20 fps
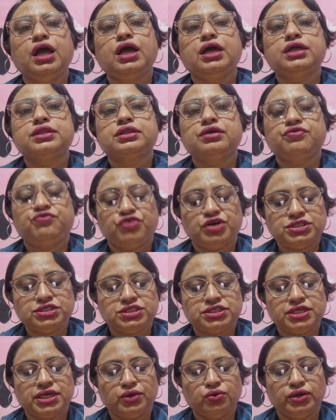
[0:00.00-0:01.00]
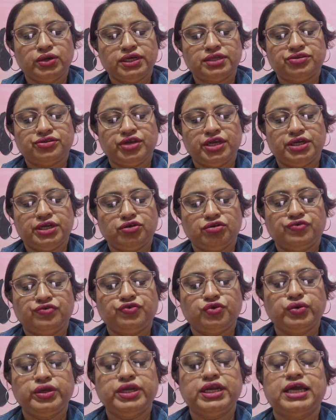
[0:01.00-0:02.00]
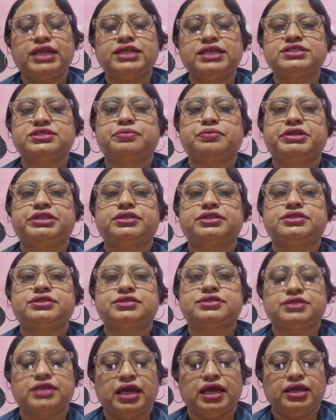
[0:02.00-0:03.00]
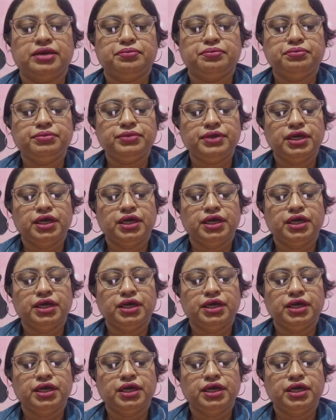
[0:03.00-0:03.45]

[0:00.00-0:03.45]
The first regular theatre of Queen Elizabeth's time,